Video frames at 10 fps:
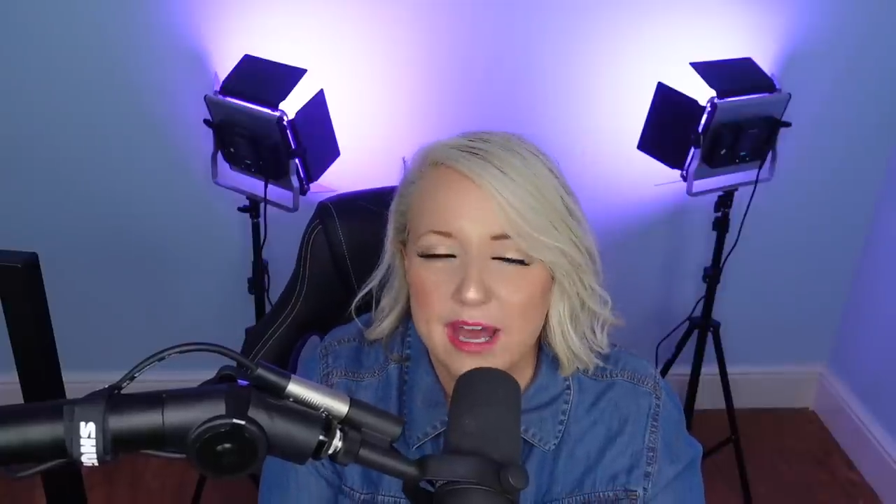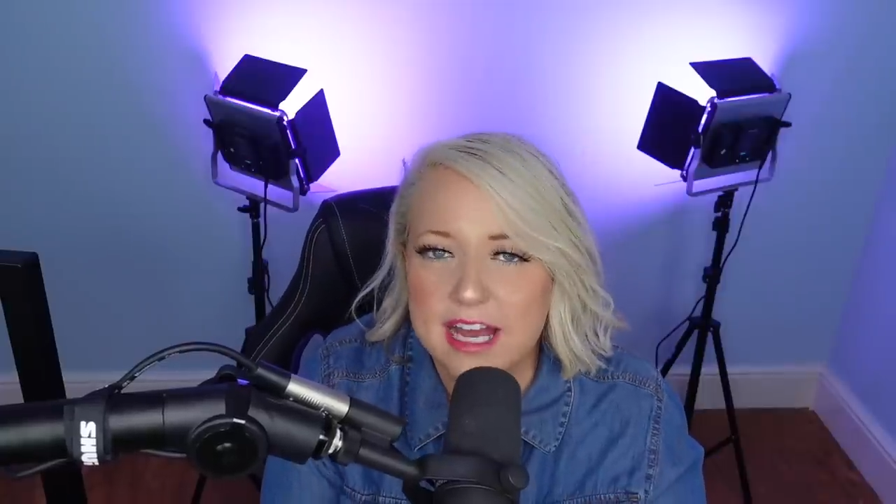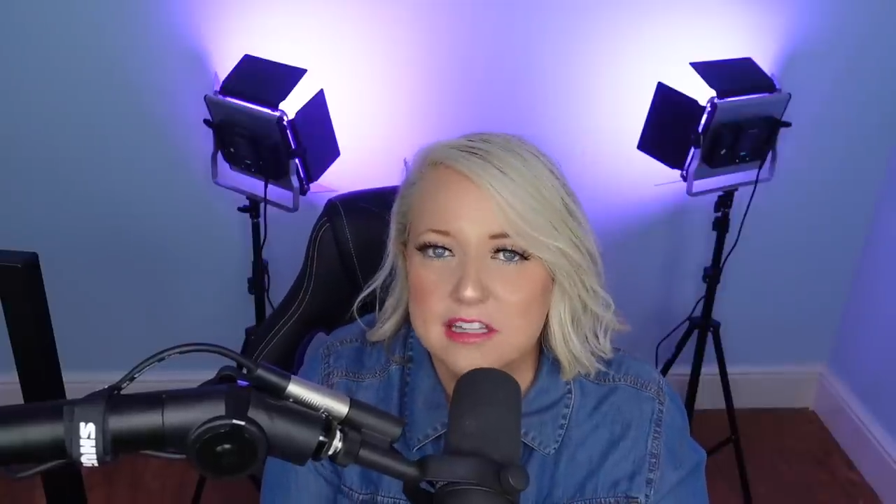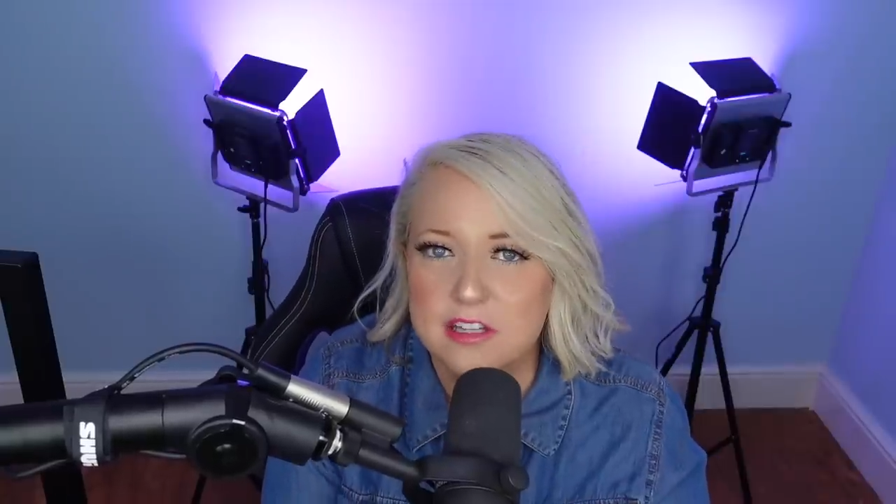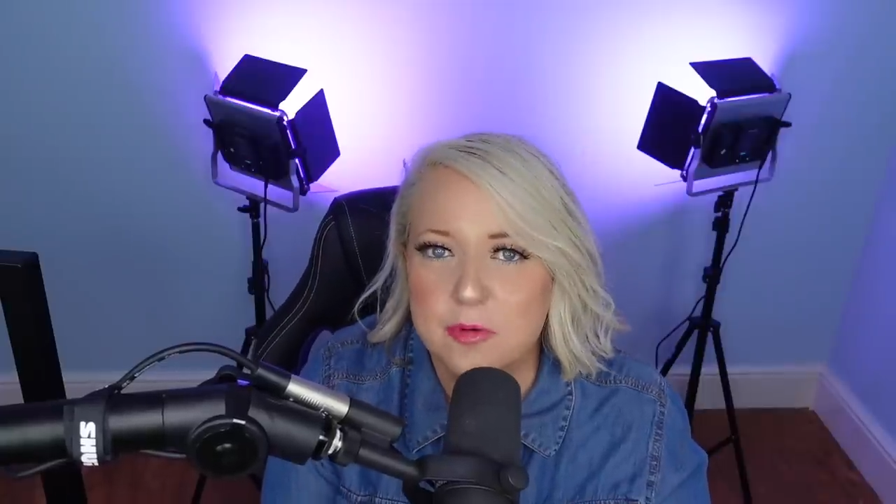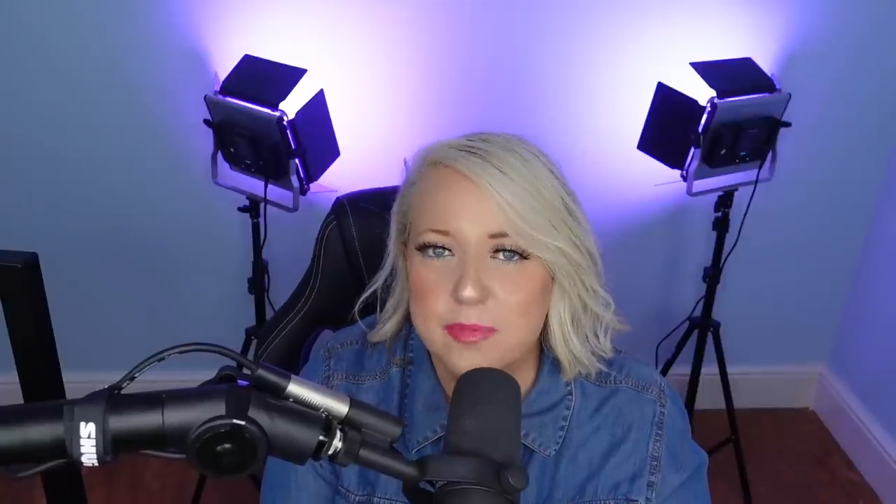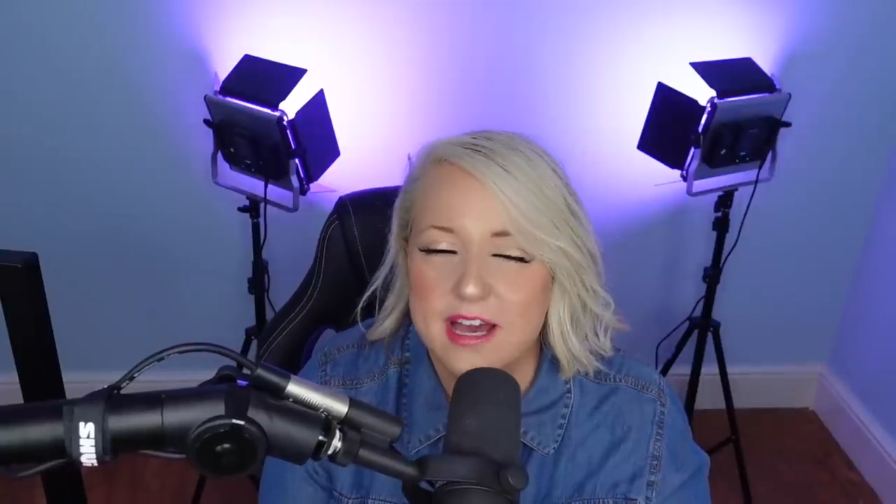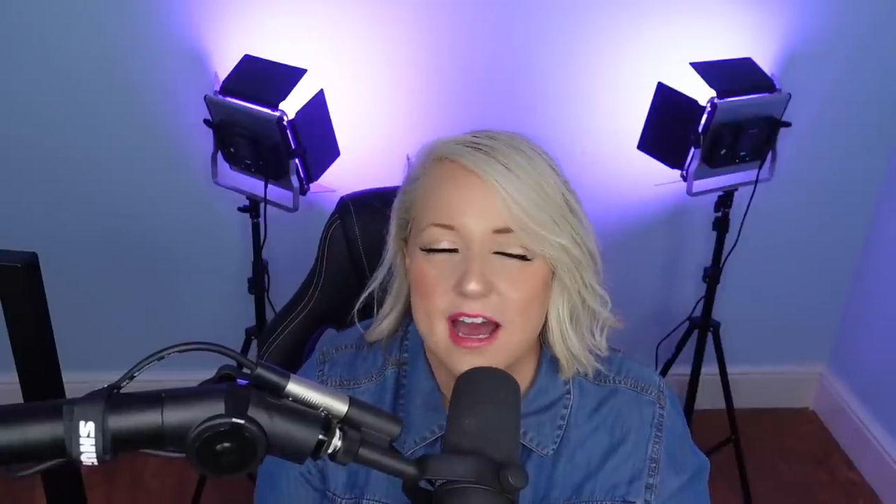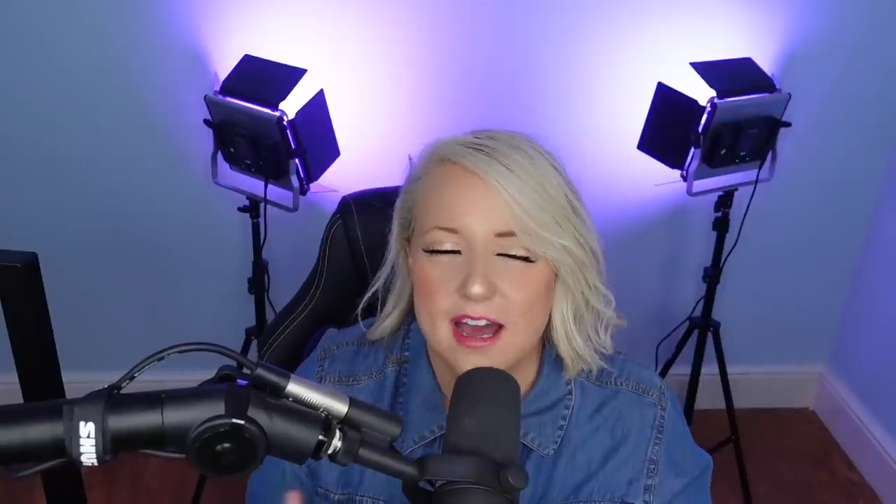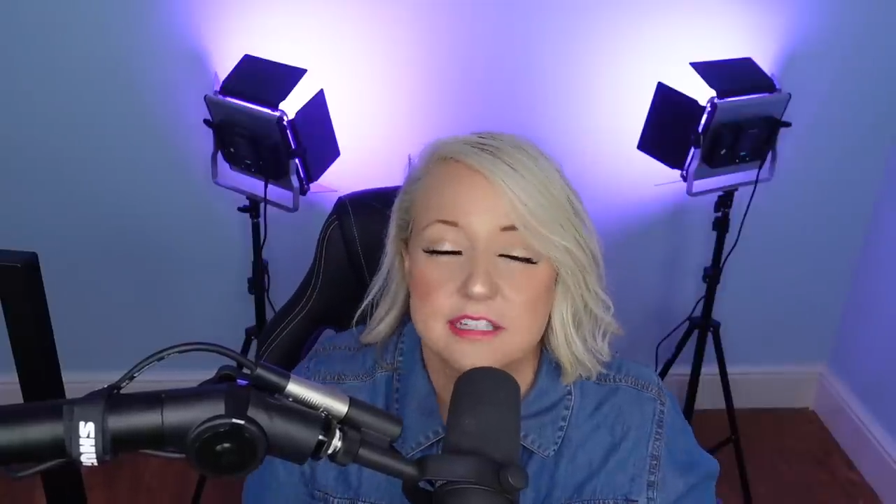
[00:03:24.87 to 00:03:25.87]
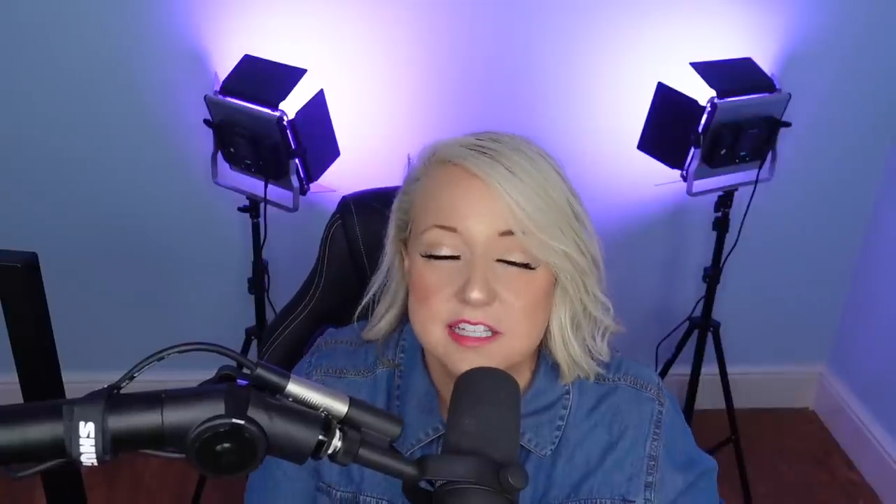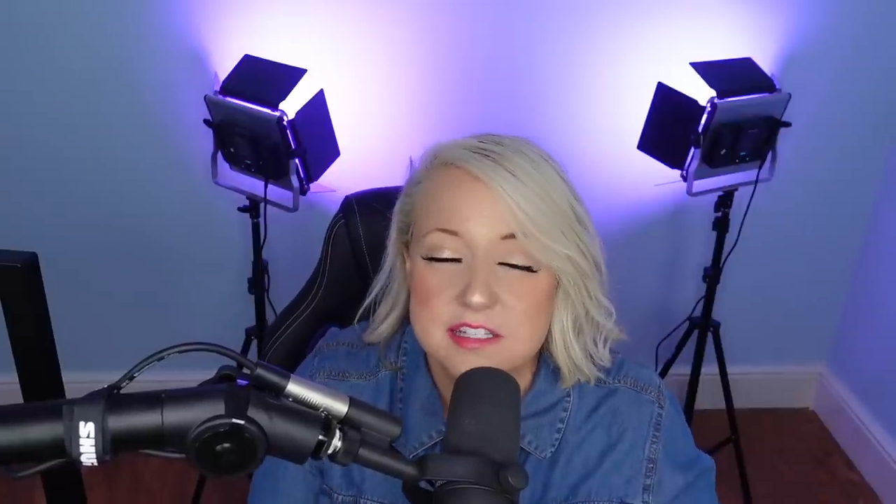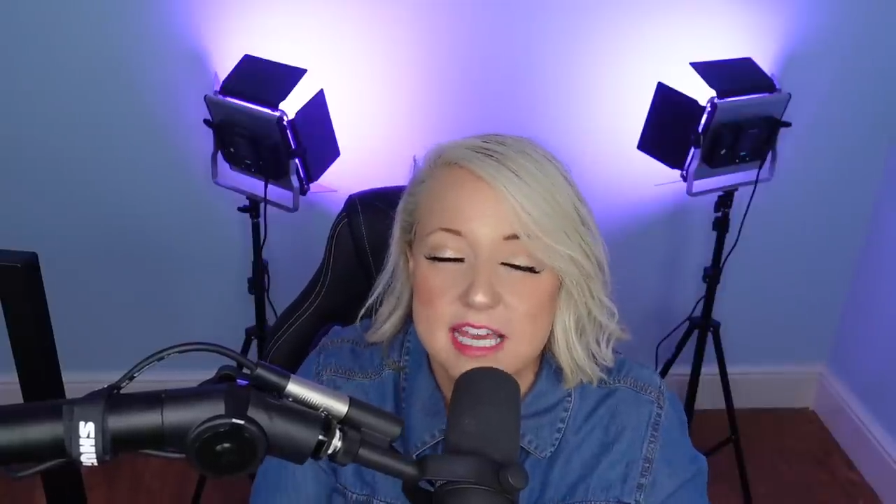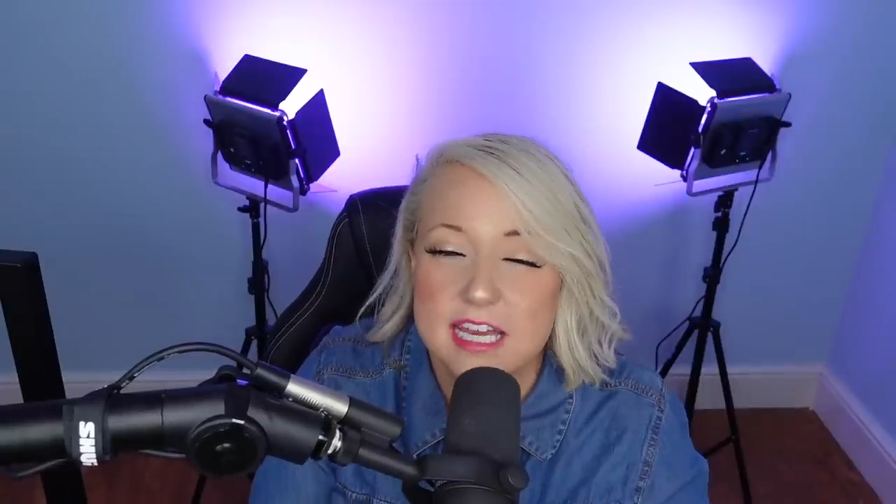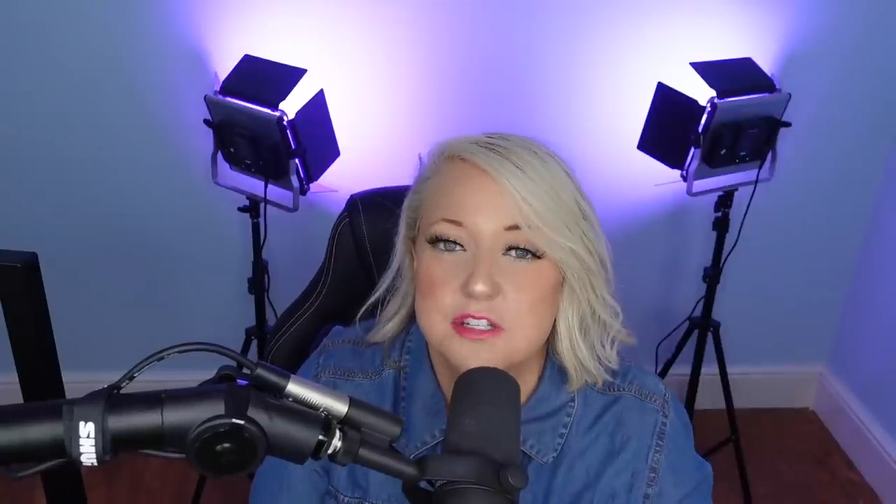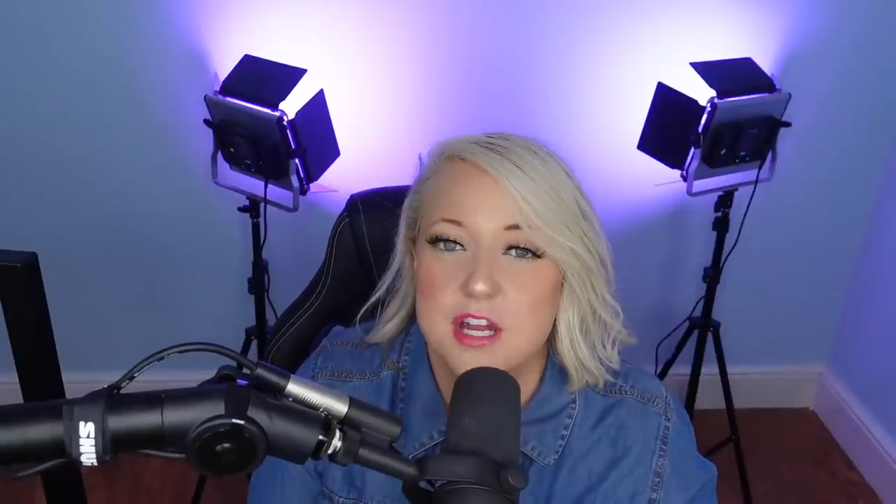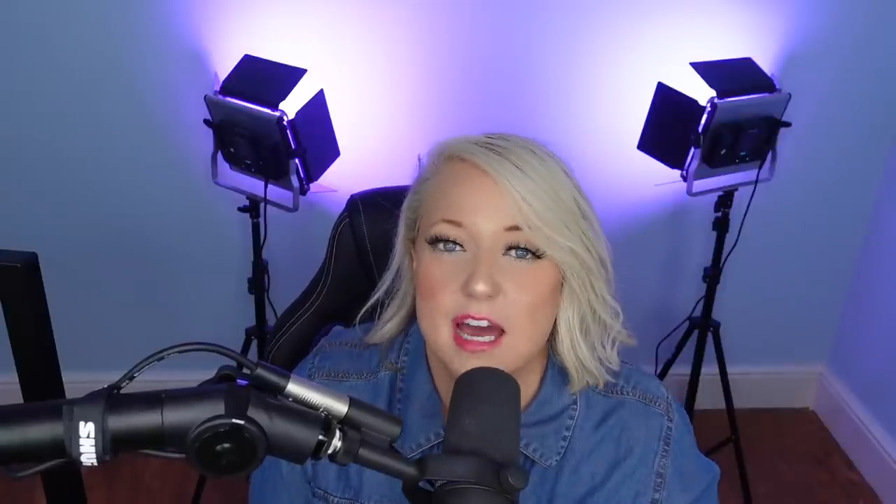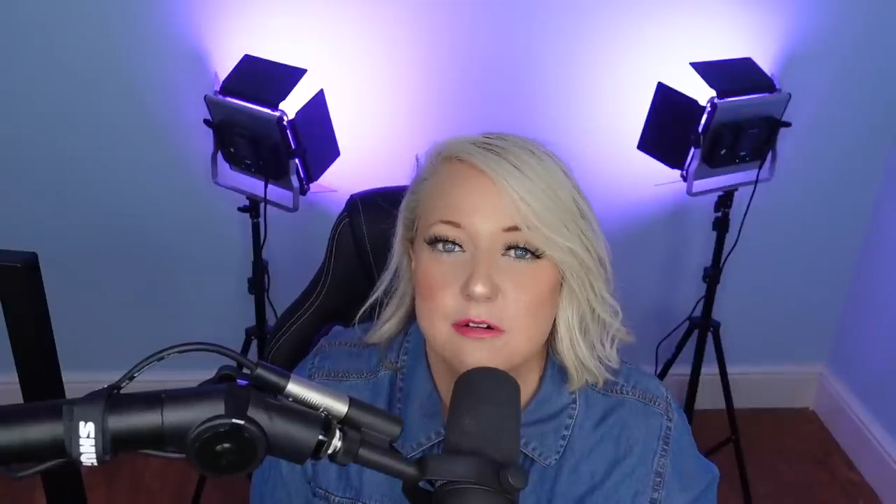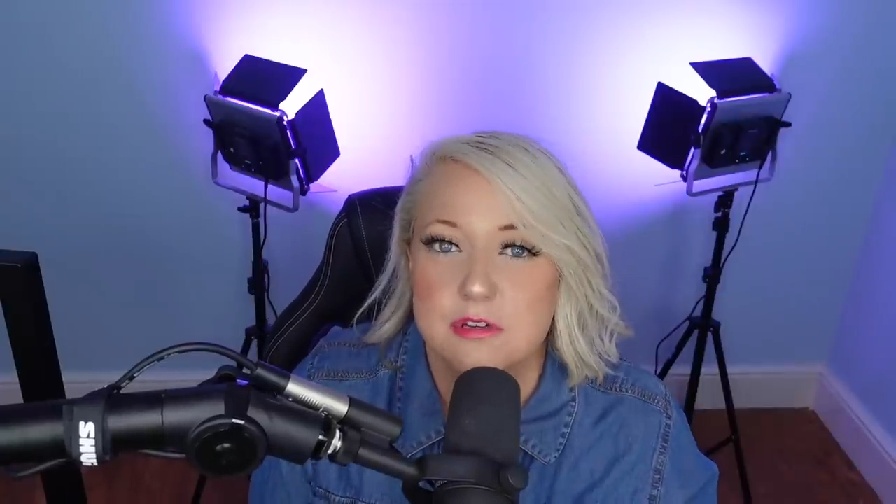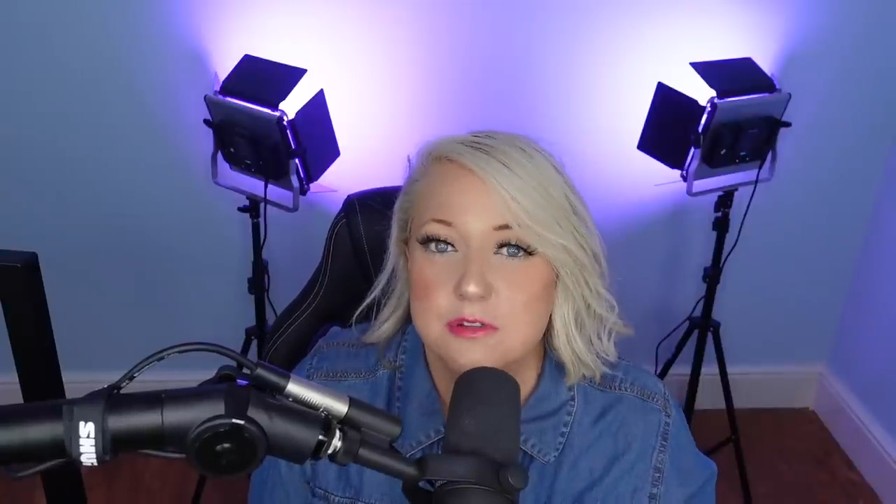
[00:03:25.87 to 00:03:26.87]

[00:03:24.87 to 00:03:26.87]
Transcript: back a little bit. And at this stage, I